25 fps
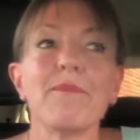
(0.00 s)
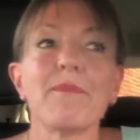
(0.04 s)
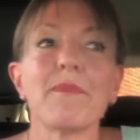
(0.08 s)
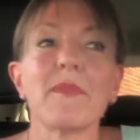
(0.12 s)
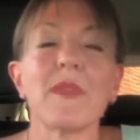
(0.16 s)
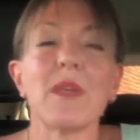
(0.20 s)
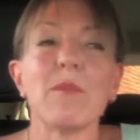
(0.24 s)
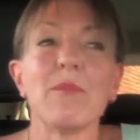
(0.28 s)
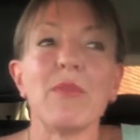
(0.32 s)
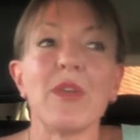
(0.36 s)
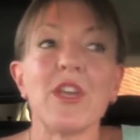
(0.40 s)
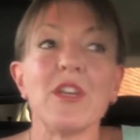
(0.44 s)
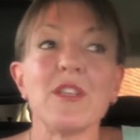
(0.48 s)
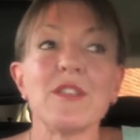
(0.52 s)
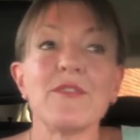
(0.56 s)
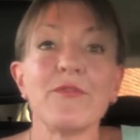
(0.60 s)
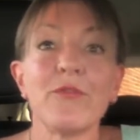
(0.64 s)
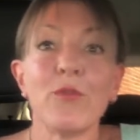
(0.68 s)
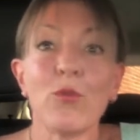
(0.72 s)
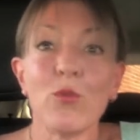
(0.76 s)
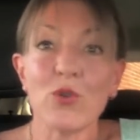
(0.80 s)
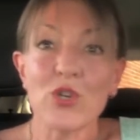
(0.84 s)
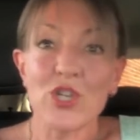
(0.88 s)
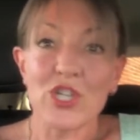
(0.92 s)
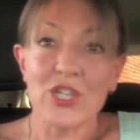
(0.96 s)
because
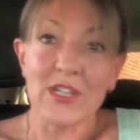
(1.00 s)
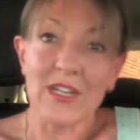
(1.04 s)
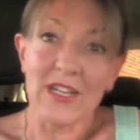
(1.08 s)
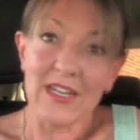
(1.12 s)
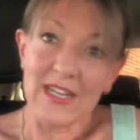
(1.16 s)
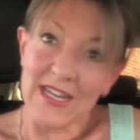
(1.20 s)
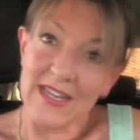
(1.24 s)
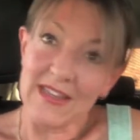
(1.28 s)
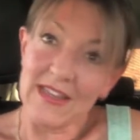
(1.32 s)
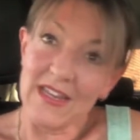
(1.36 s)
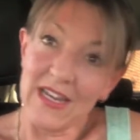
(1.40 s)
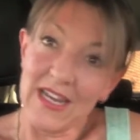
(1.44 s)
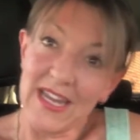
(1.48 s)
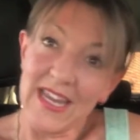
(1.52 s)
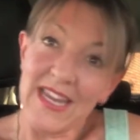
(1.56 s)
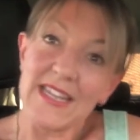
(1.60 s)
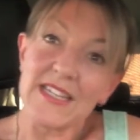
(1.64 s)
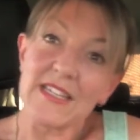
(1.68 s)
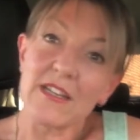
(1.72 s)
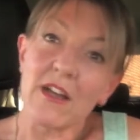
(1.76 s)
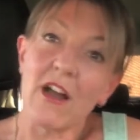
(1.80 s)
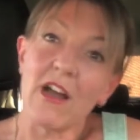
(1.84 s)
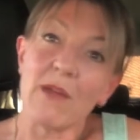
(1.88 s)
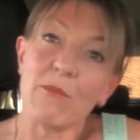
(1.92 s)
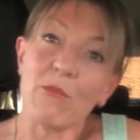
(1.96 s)
fortunately the lead
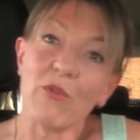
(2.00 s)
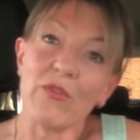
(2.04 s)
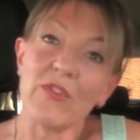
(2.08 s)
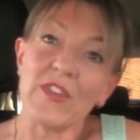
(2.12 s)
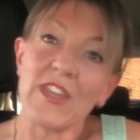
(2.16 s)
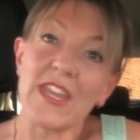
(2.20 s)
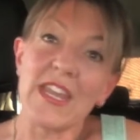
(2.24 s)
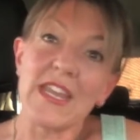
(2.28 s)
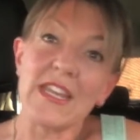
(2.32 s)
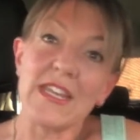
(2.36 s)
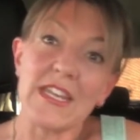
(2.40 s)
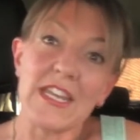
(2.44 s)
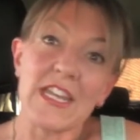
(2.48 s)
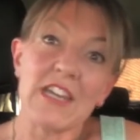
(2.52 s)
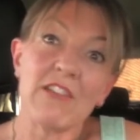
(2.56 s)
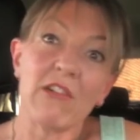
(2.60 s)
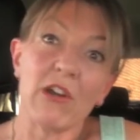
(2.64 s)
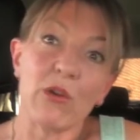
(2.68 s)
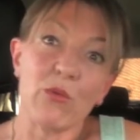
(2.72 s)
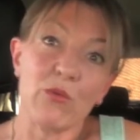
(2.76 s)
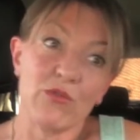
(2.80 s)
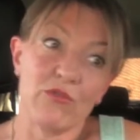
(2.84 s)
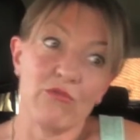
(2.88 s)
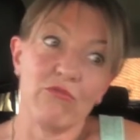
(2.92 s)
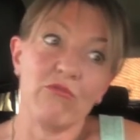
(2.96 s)
time on the
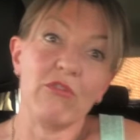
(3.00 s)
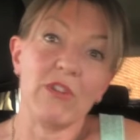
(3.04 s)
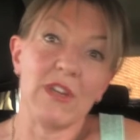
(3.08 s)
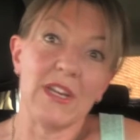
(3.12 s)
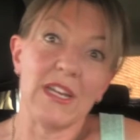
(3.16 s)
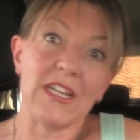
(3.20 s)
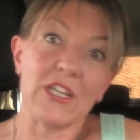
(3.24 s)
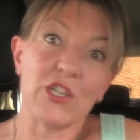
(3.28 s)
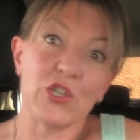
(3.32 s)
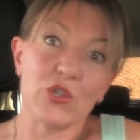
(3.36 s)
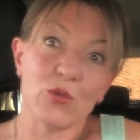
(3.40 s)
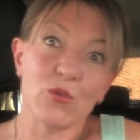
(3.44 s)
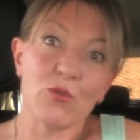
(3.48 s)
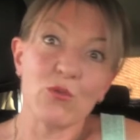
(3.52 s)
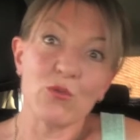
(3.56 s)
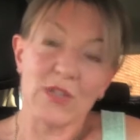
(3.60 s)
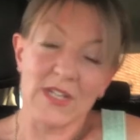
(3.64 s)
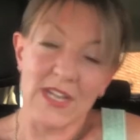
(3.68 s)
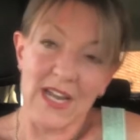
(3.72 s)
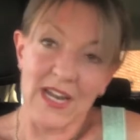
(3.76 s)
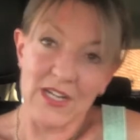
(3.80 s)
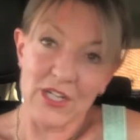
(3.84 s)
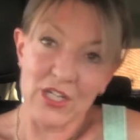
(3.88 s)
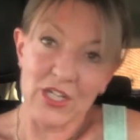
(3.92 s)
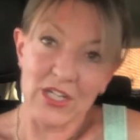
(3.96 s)
e-Niro was really short
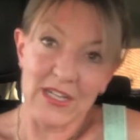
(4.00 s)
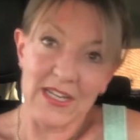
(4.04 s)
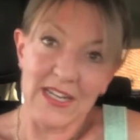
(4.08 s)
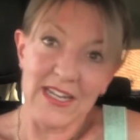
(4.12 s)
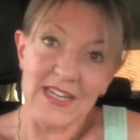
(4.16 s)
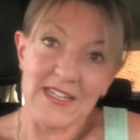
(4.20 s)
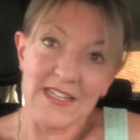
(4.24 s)
actually,